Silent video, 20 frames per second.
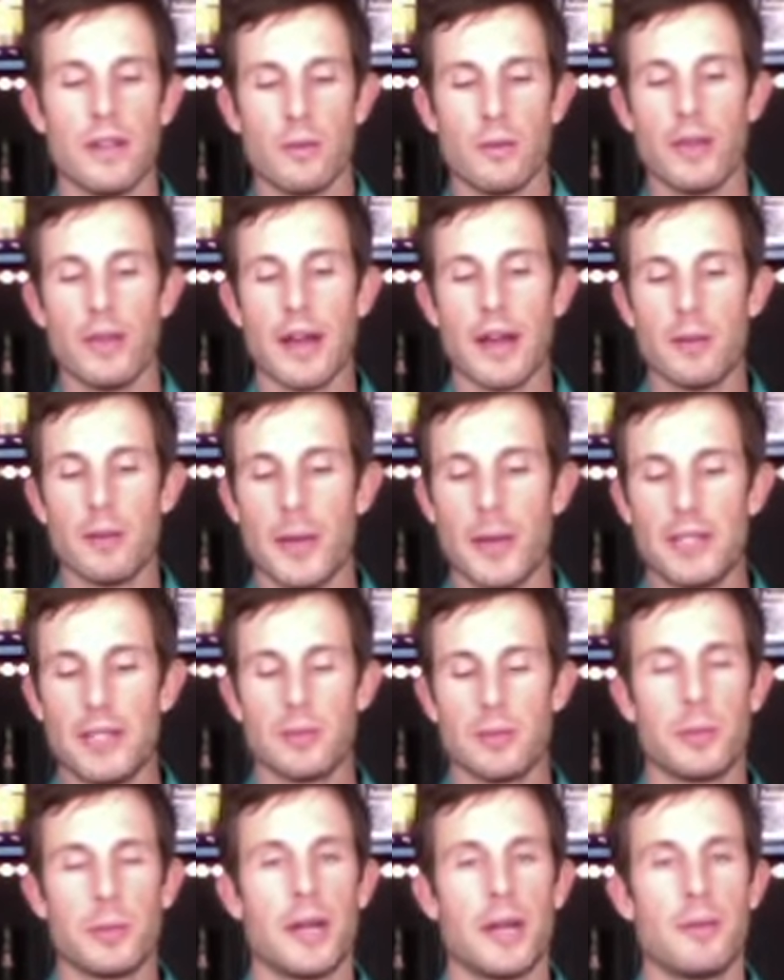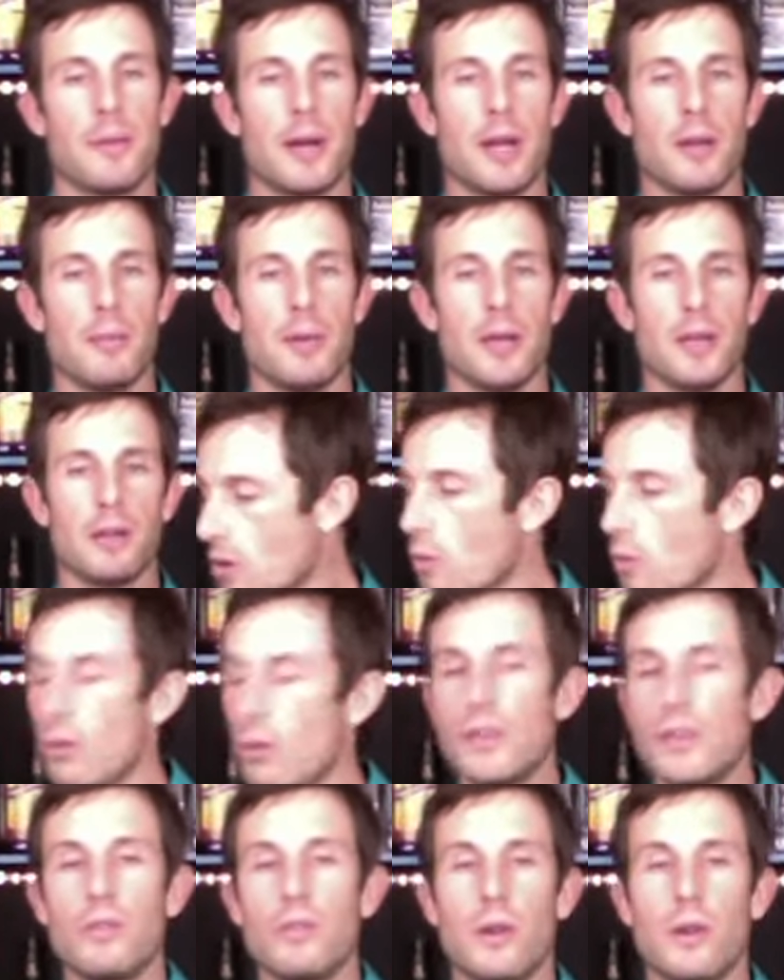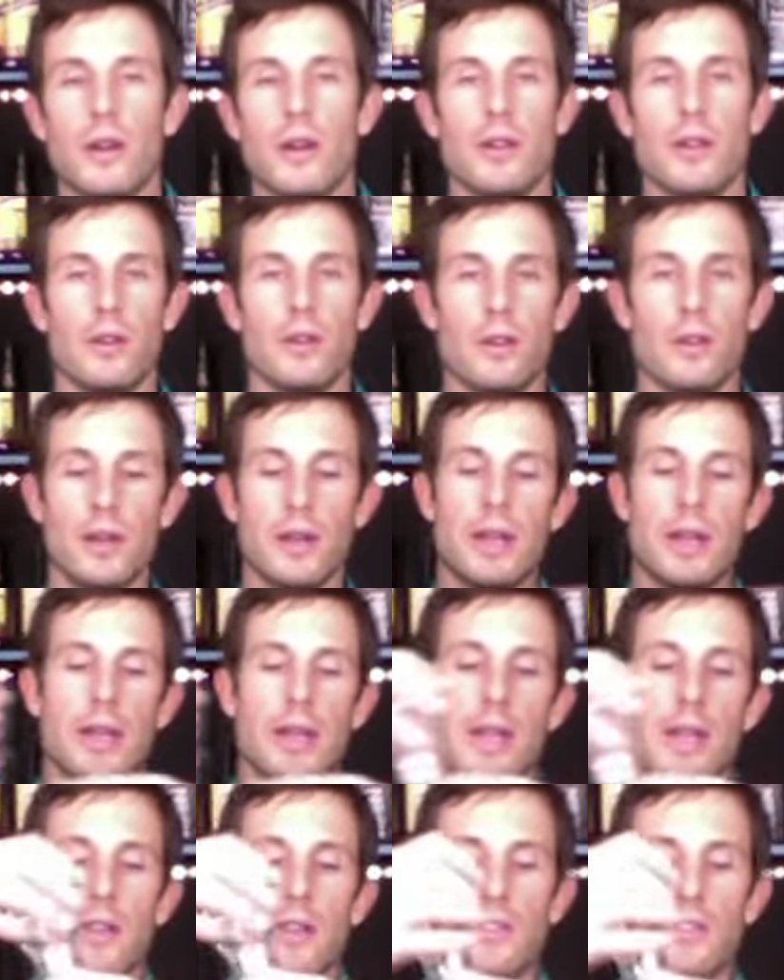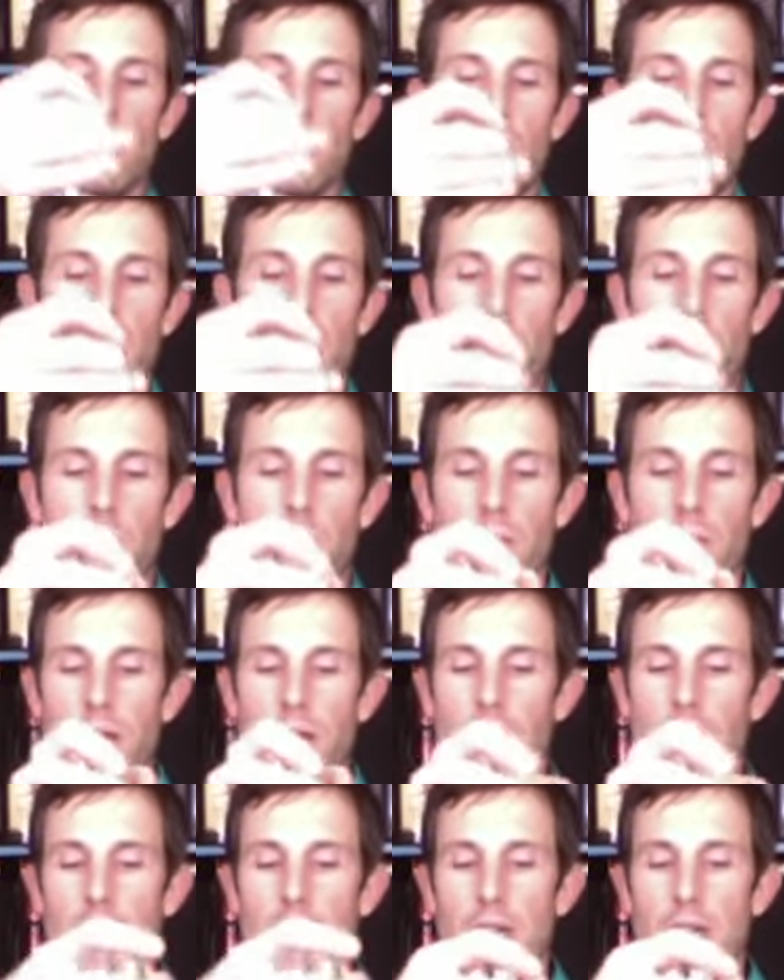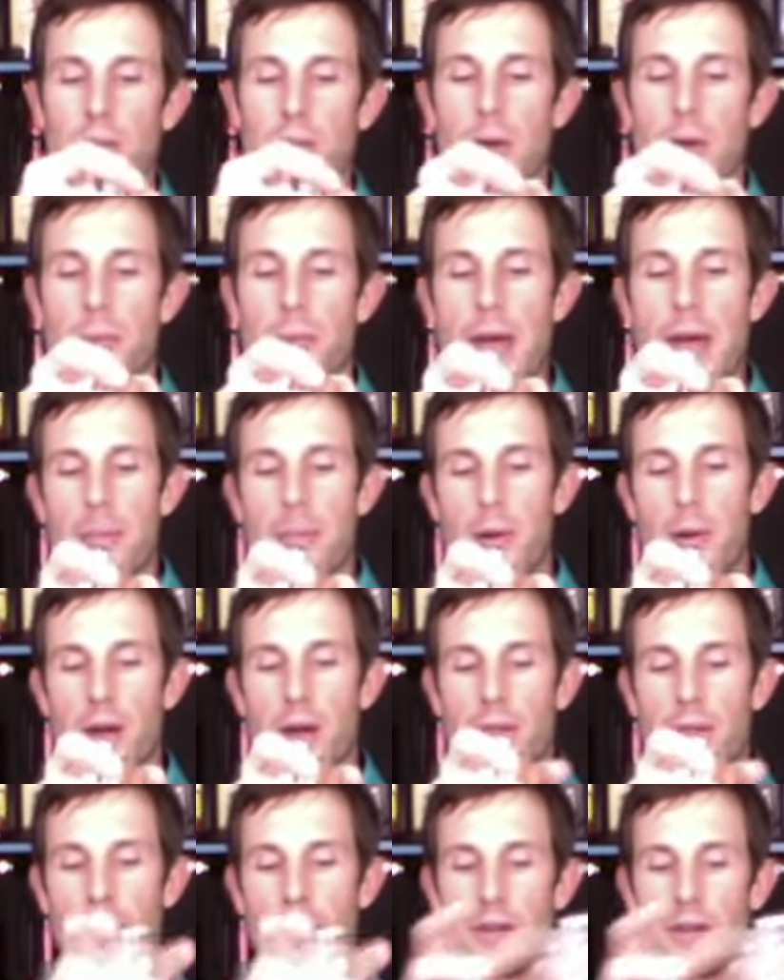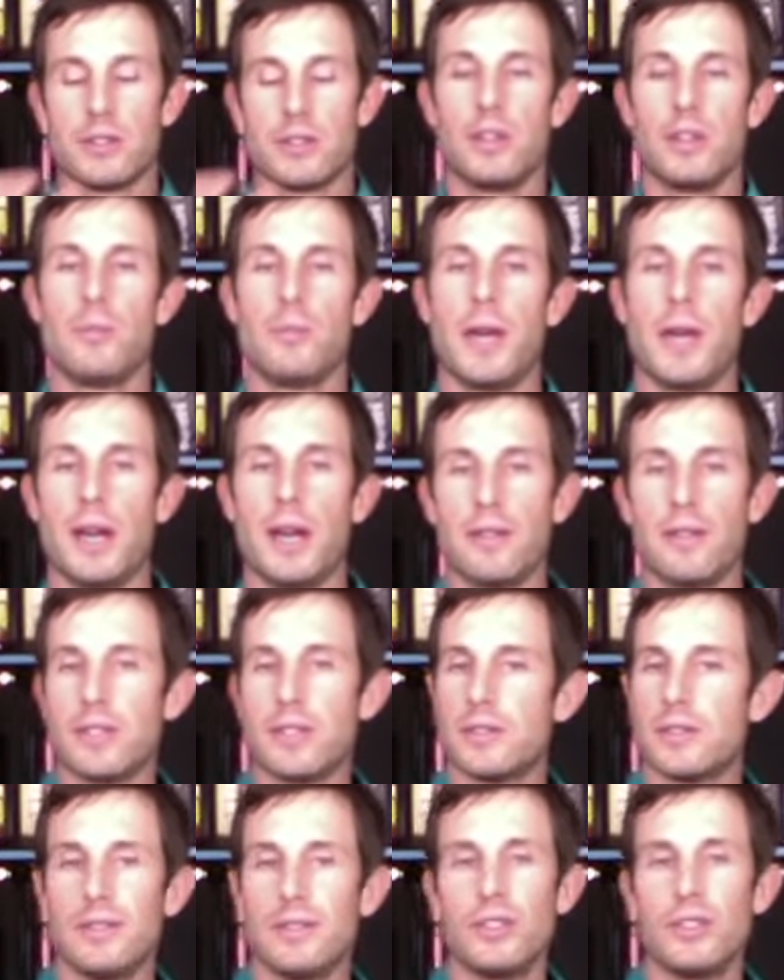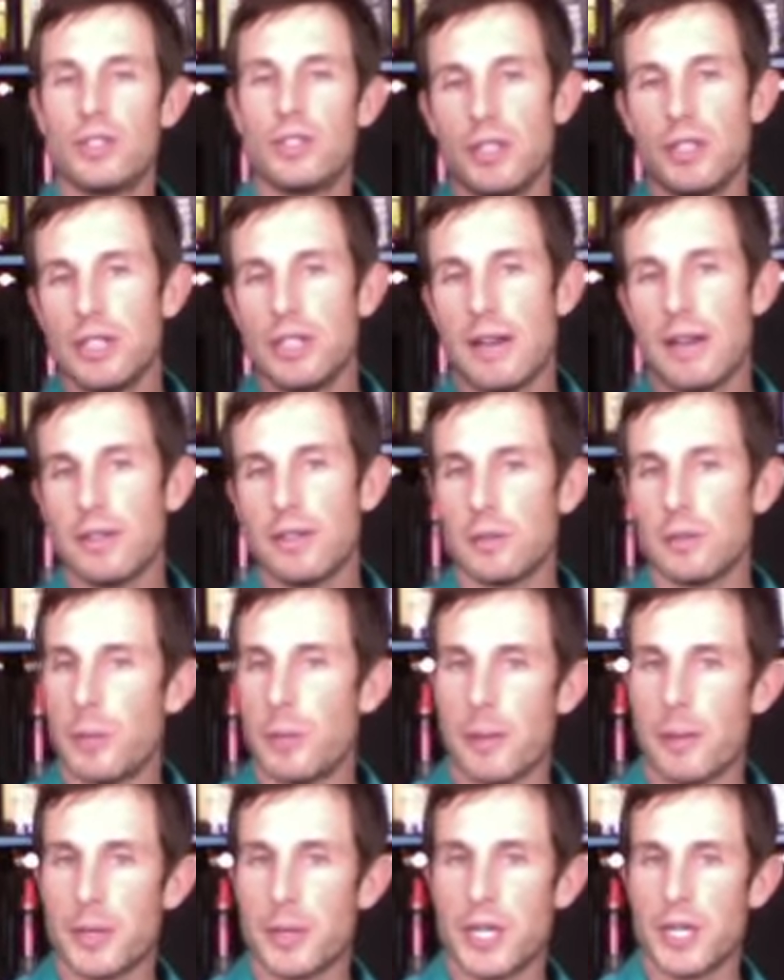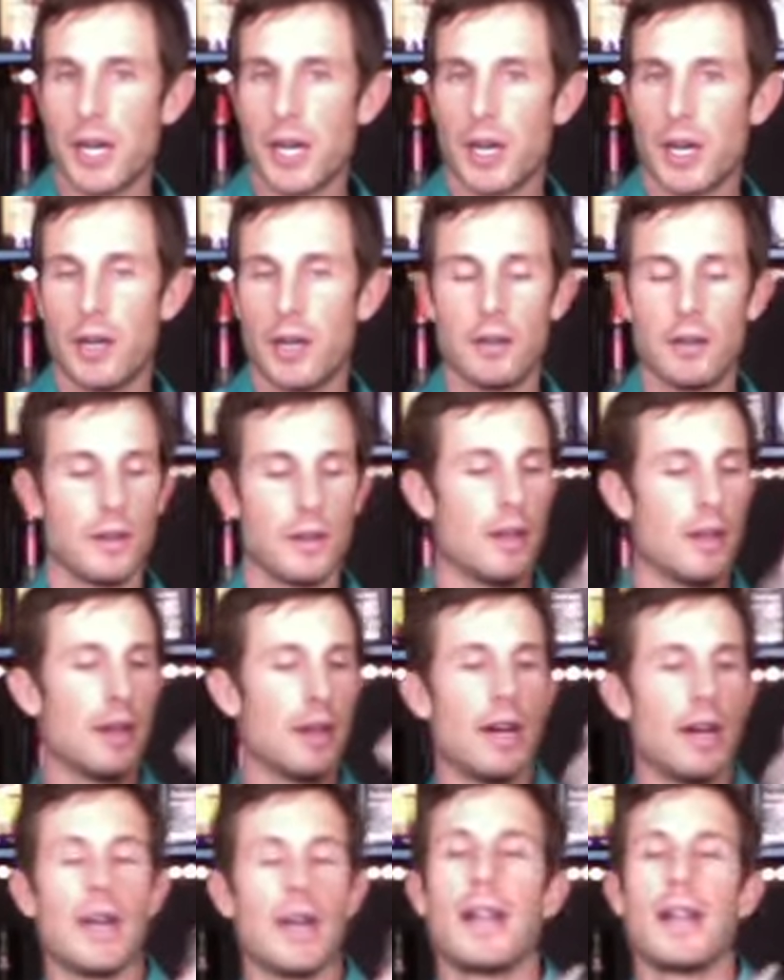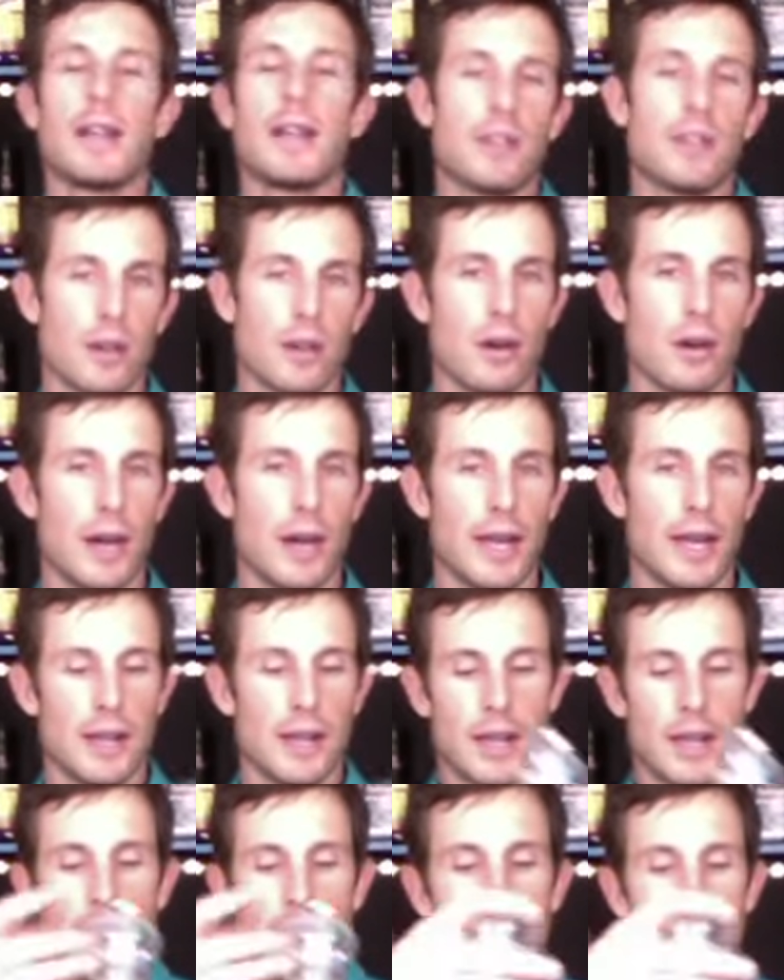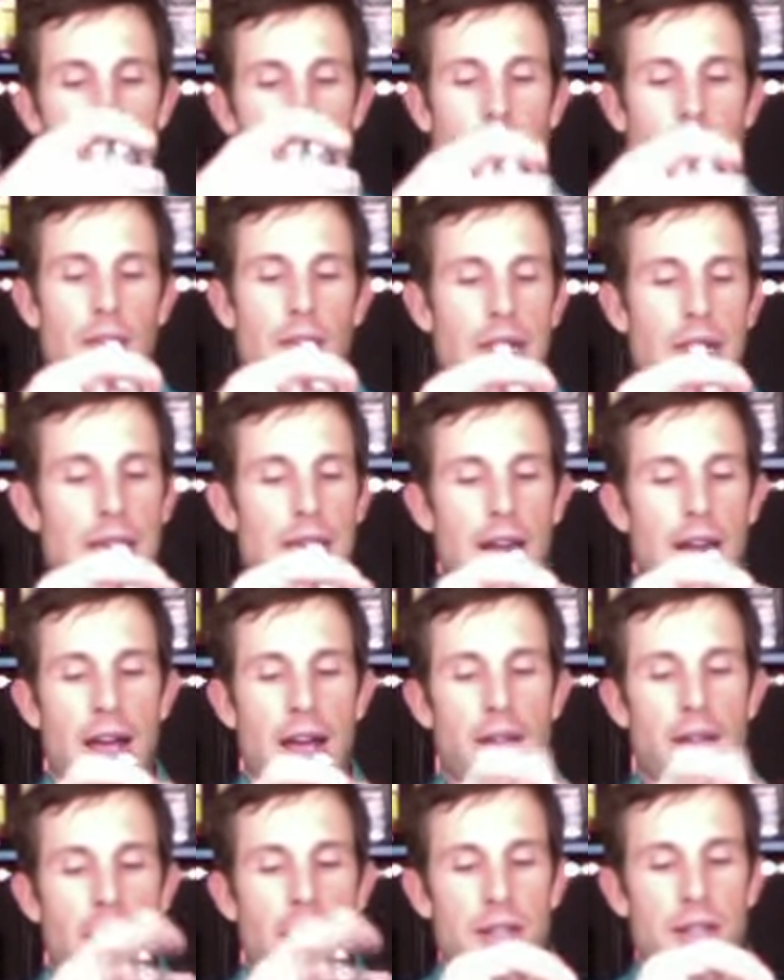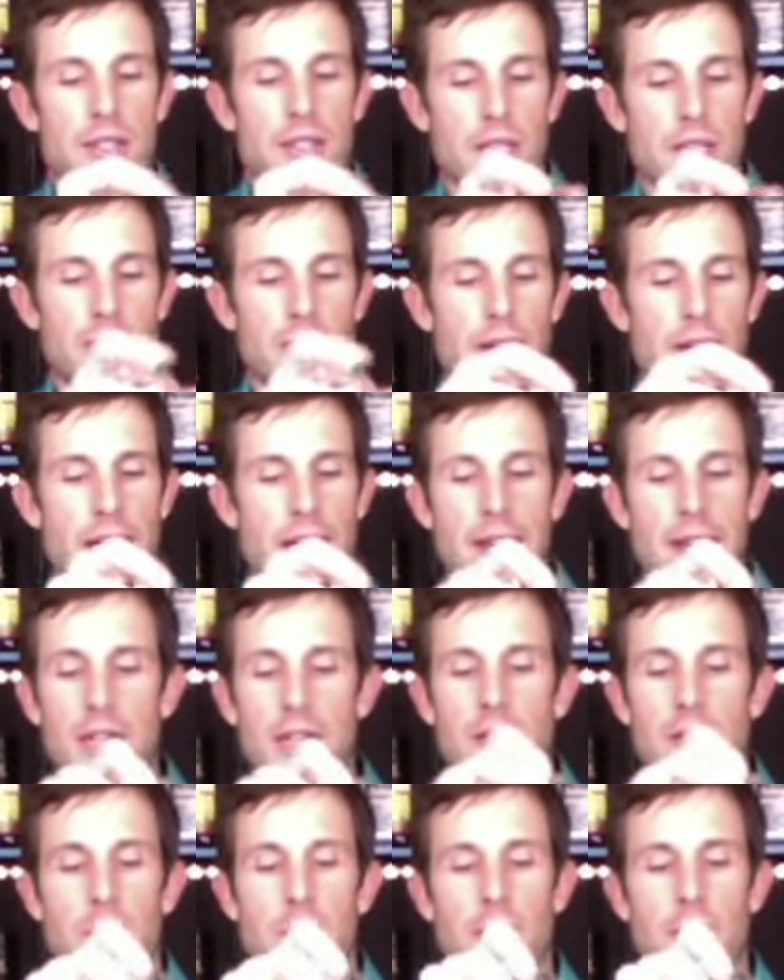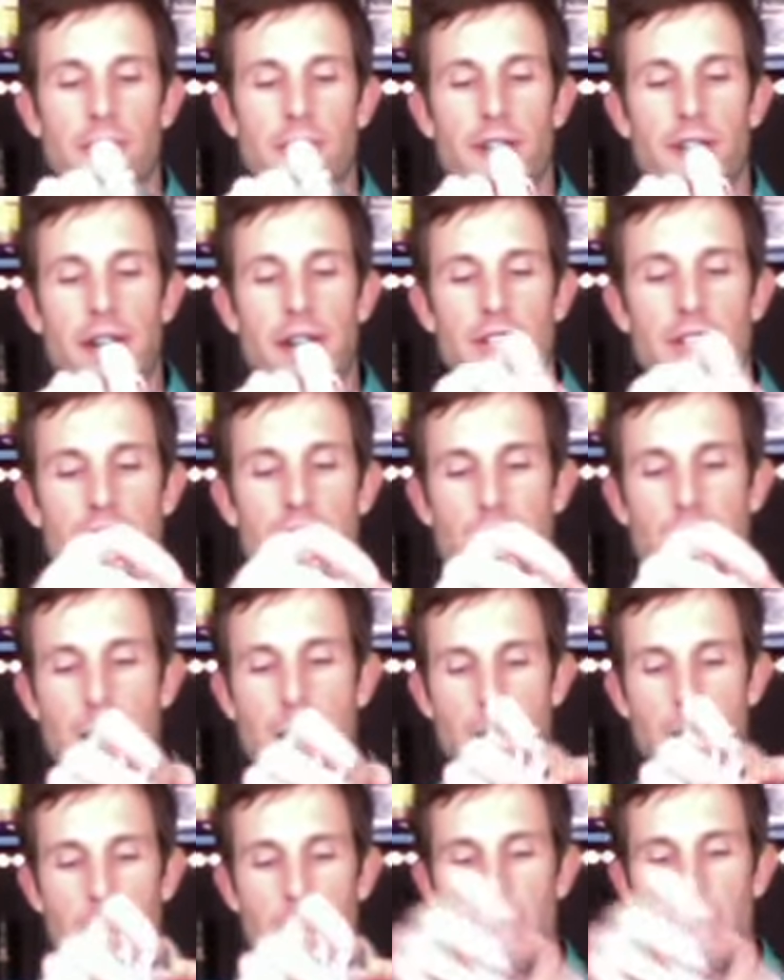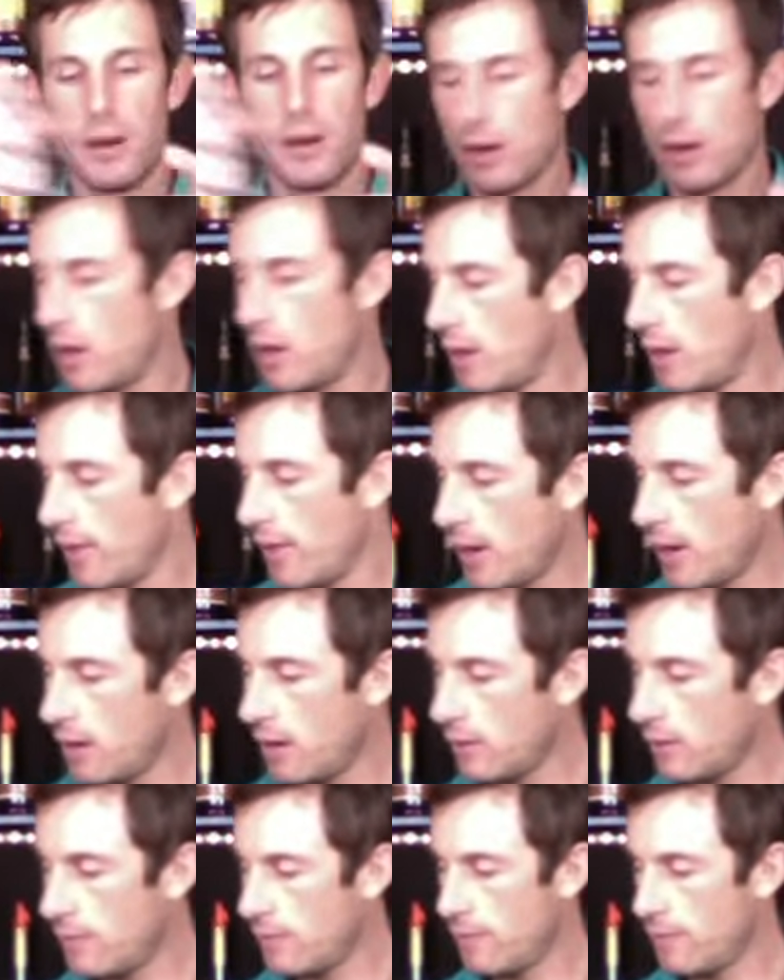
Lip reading: we got our basic Bloody Mary built, what you want to do is you want to put a little bit of pepper on there. So you might have usually just have a little pepper shaker. I like to go high class, and I'll actually grind a little bit of fresh pepper on there.